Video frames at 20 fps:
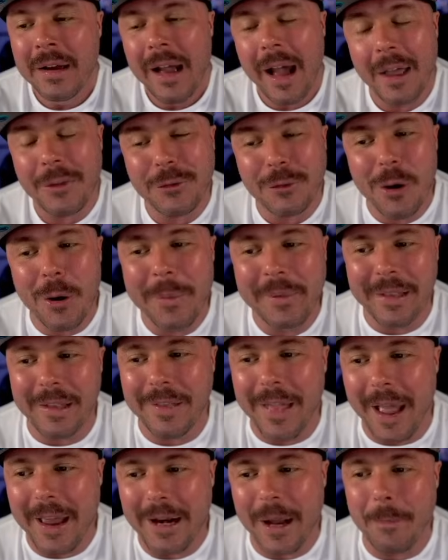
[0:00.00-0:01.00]
I threw him in the
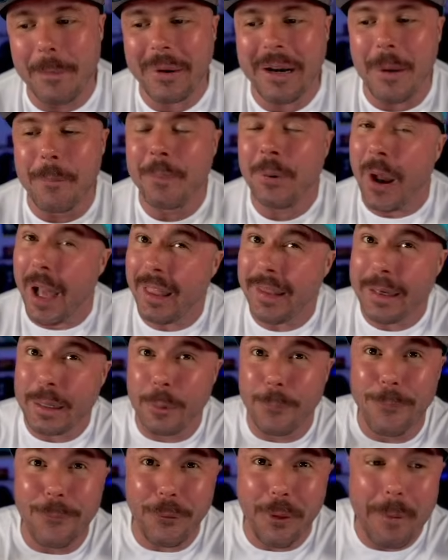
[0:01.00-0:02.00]
lineup, but I'm probably going to
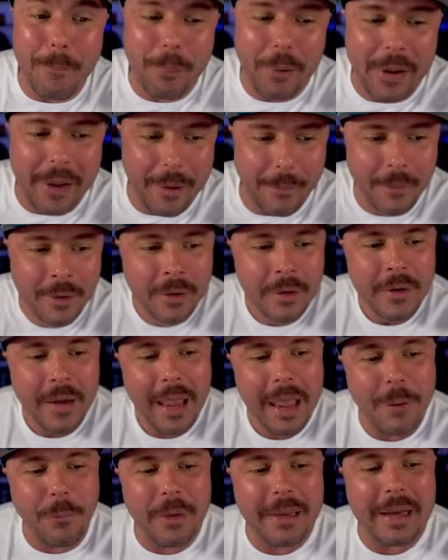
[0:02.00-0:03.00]
flip him.
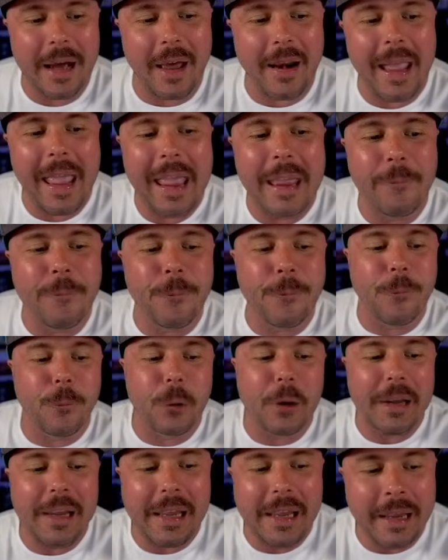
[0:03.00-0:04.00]
And we got a
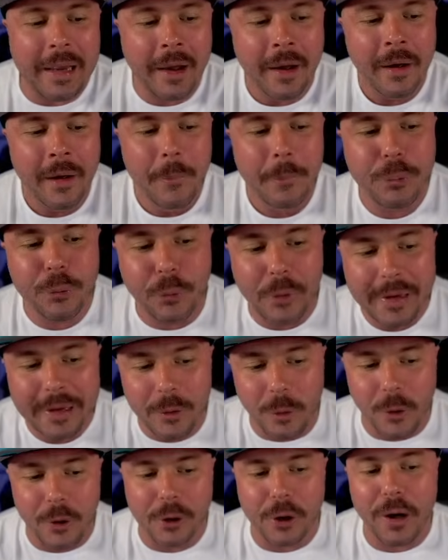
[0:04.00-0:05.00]
free pre-order